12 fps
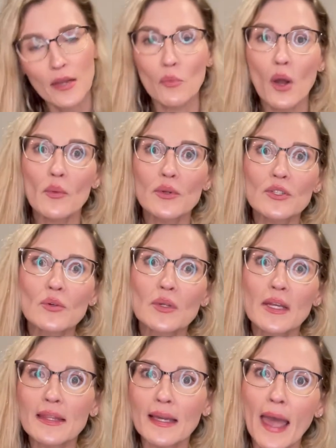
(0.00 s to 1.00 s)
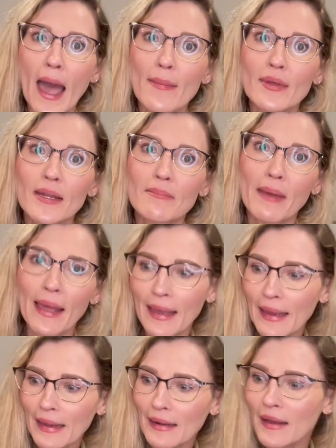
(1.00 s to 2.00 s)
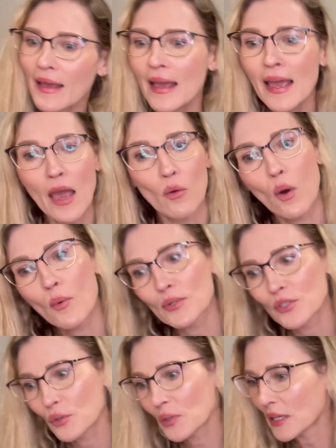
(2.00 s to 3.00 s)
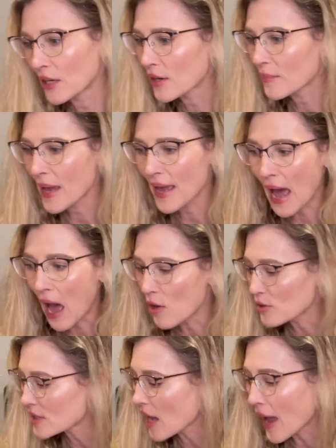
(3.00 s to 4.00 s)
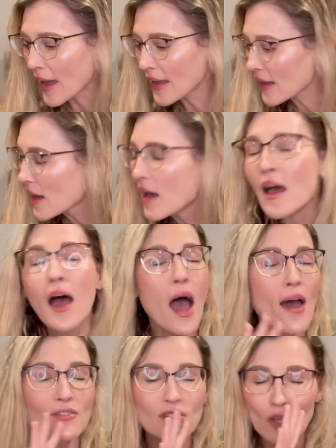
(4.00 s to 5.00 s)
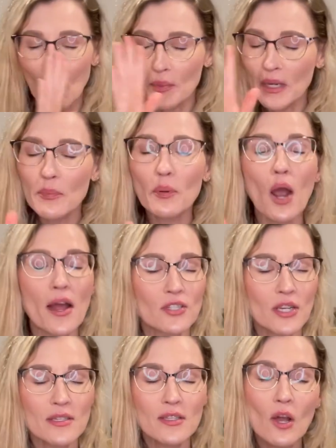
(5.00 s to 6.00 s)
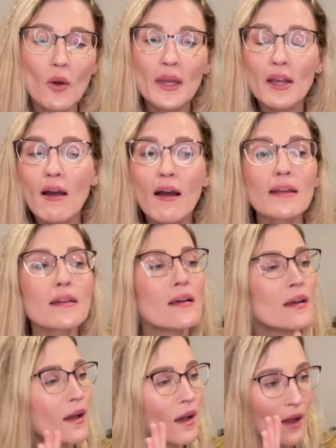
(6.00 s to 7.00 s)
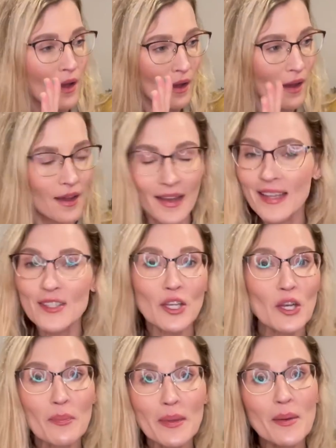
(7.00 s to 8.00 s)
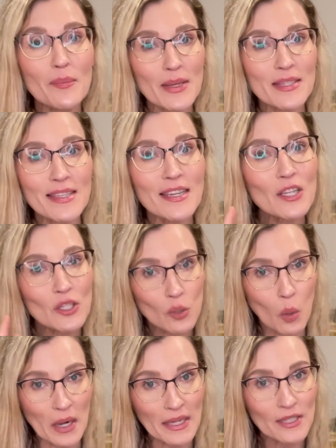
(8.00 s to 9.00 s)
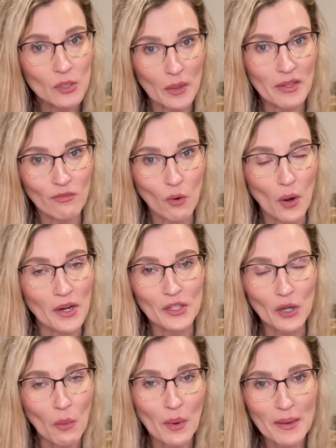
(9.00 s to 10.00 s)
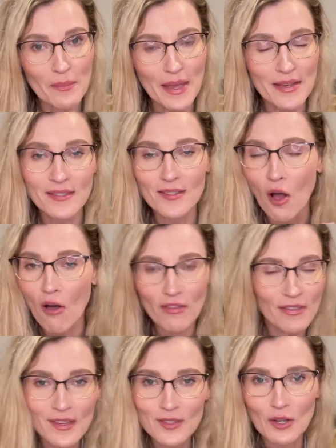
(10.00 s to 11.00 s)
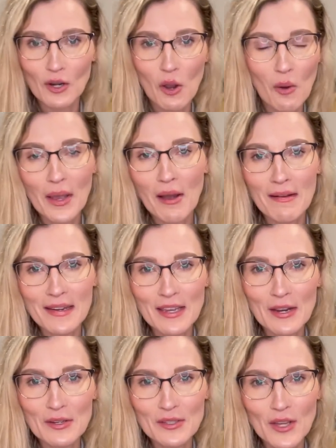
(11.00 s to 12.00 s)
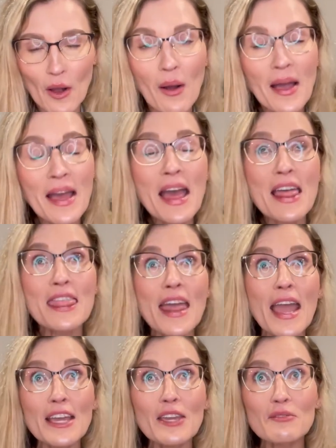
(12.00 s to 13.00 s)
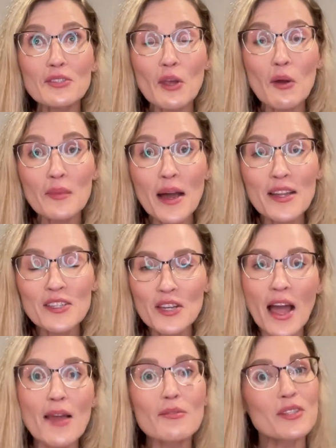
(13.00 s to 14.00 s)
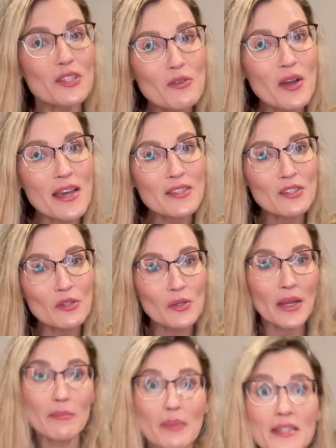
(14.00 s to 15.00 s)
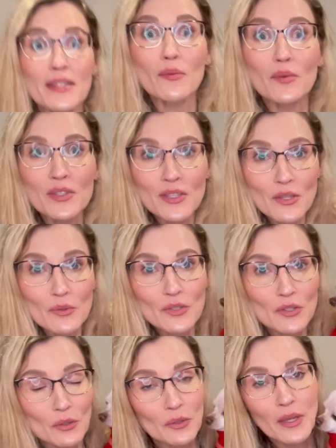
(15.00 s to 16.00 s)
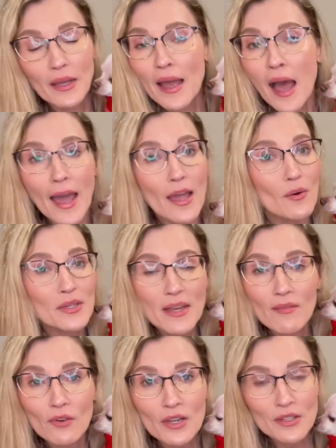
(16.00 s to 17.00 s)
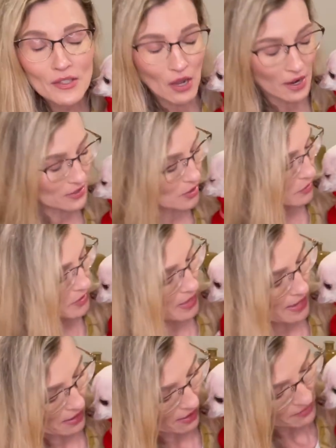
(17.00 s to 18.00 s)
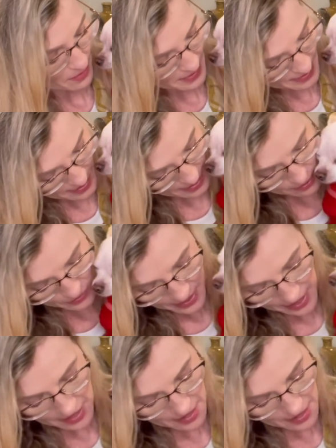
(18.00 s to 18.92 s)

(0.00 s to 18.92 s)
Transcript: and what we're doing at the cabin in Maine and what we're doing here at my house. I have so many projects going on. It's gonna be a busy 2024. You don't wanna miss all the things that are going on here. So thank you so much. I will see you guys soon, and Biscuit will see you soon. I always have one of the dogs do a sign off. Biscuit, can you say